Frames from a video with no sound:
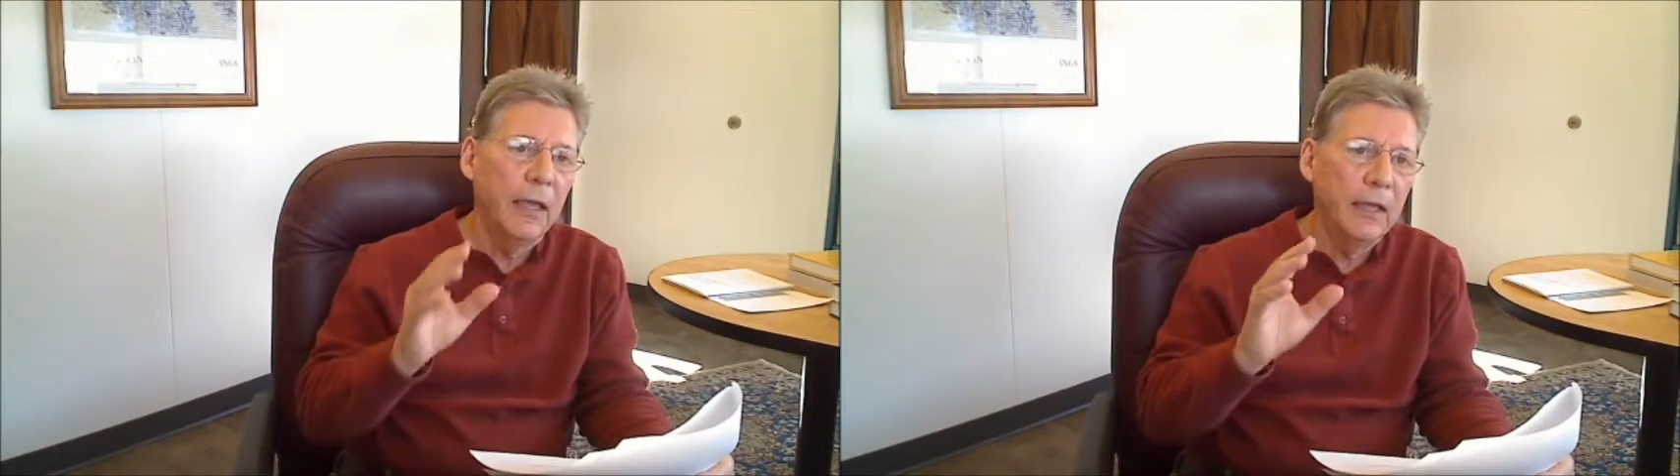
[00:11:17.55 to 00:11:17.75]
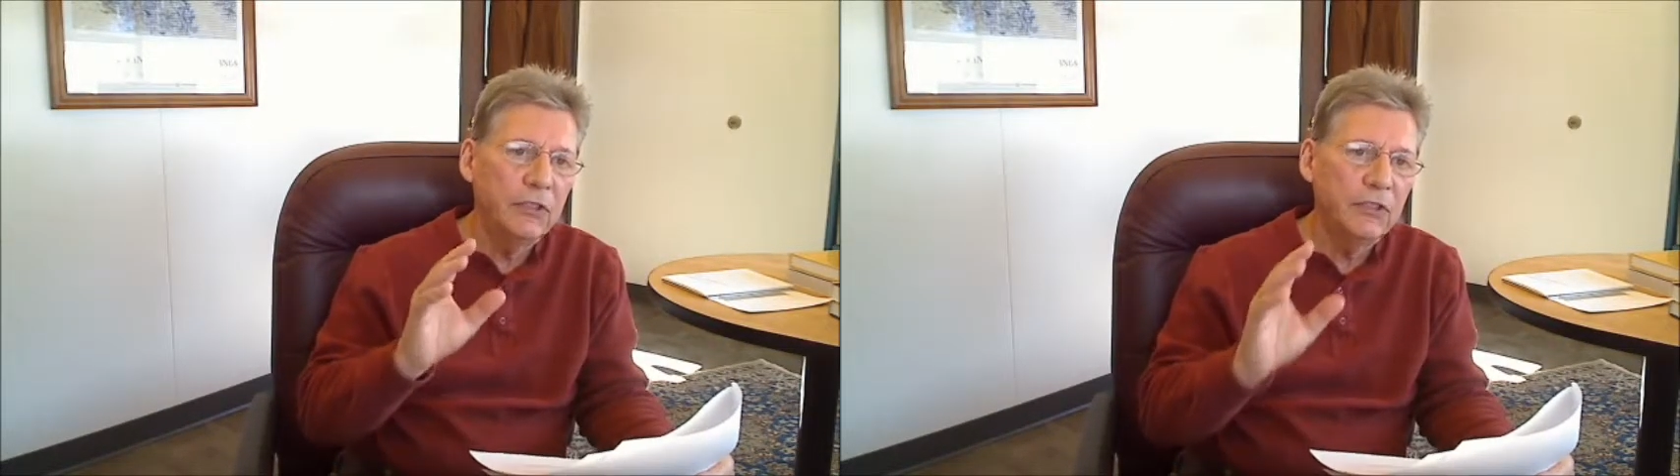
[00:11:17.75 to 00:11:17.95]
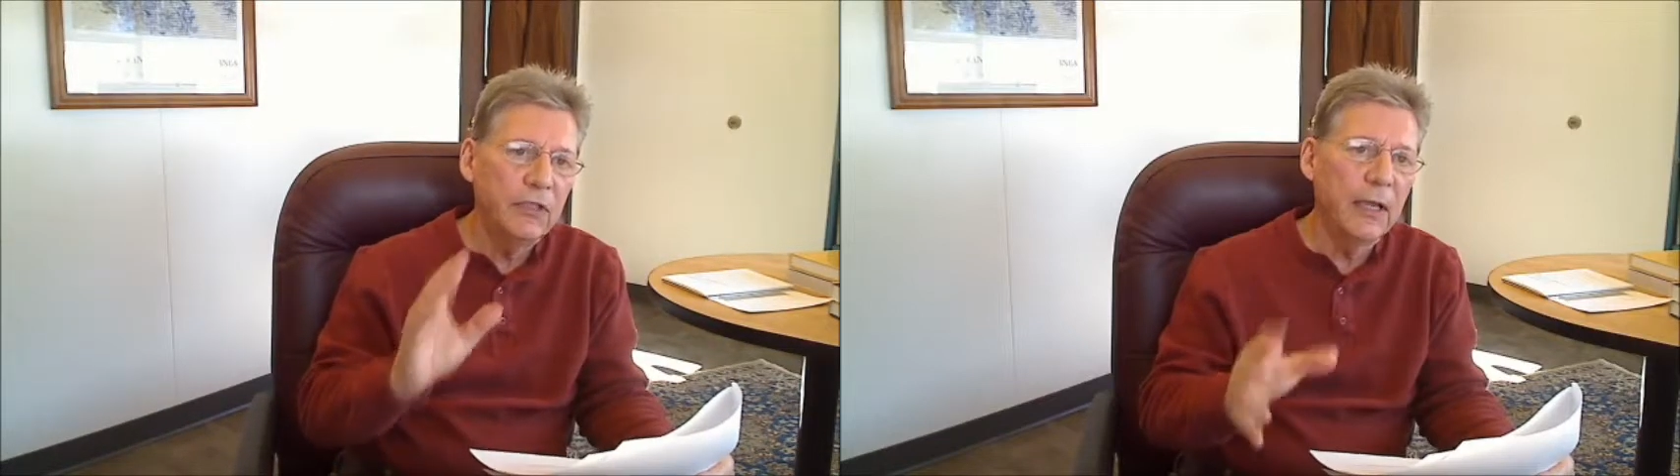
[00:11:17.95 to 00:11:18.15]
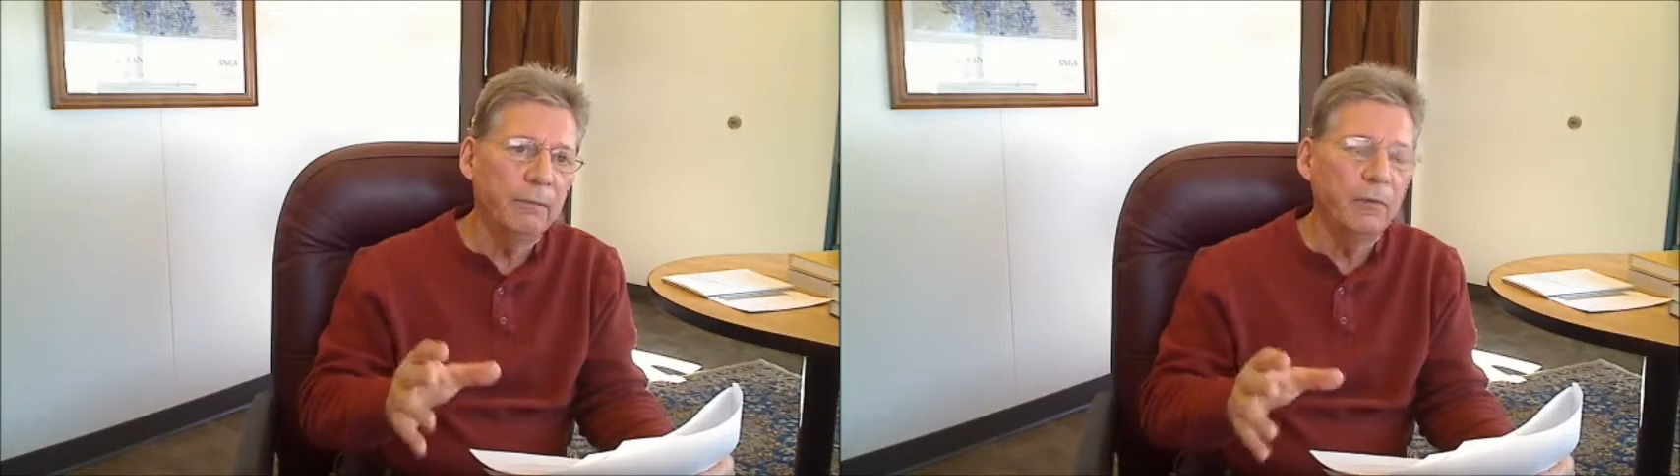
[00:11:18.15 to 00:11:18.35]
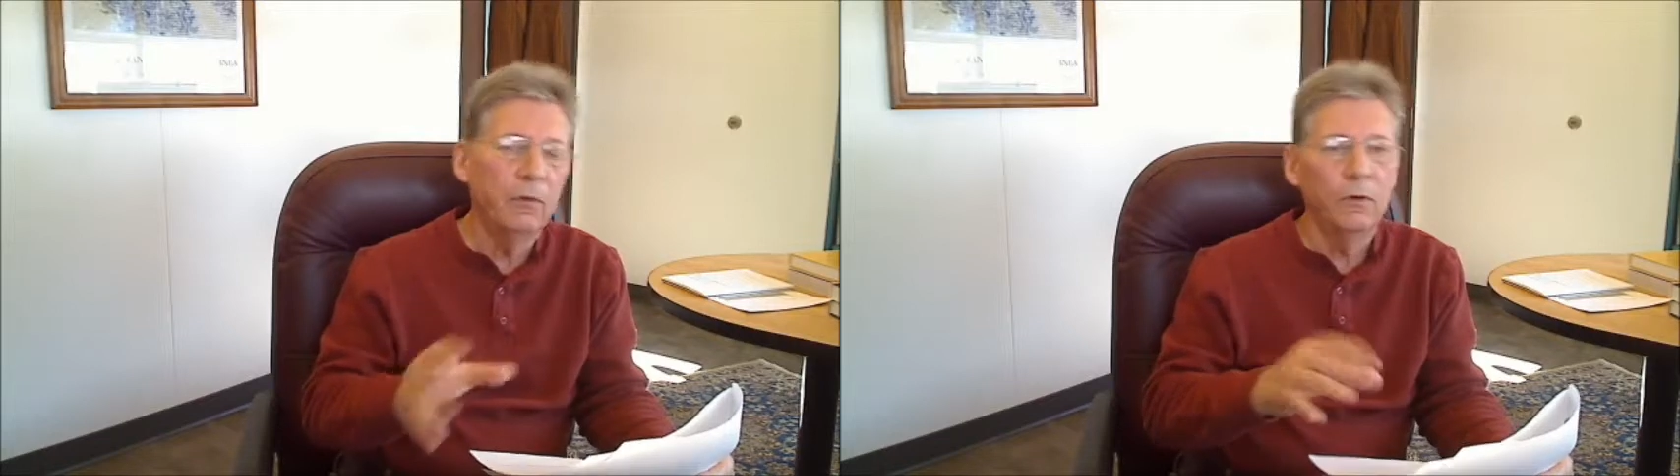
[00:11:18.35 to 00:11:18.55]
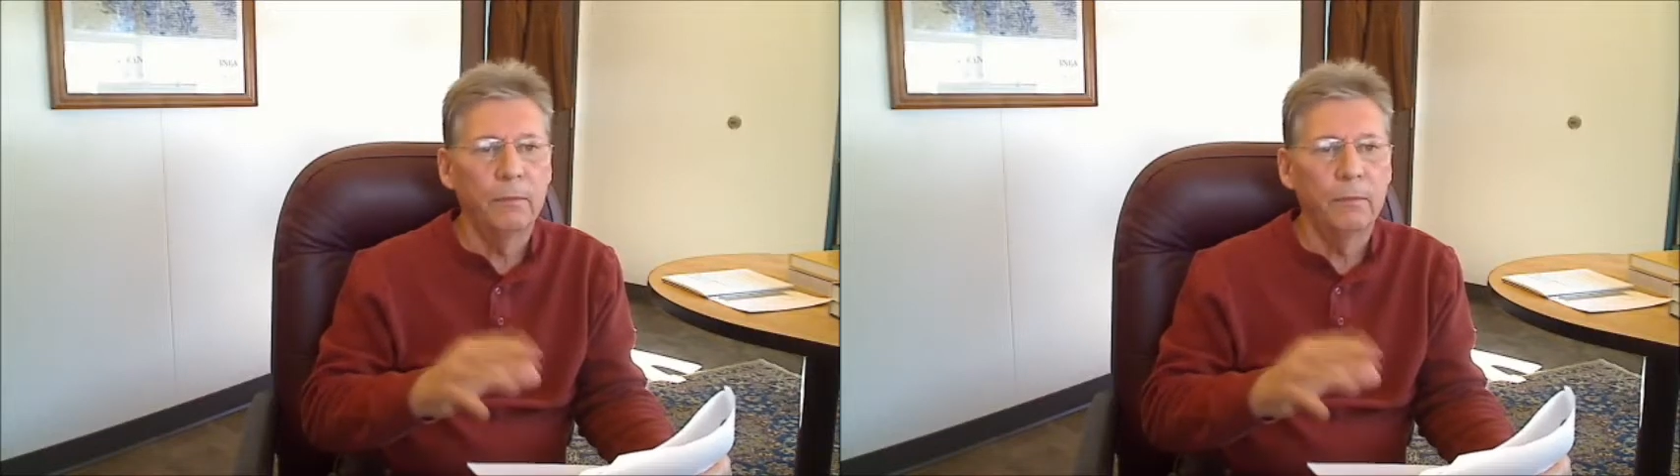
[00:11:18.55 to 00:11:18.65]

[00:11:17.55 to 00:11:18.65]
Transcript: a sample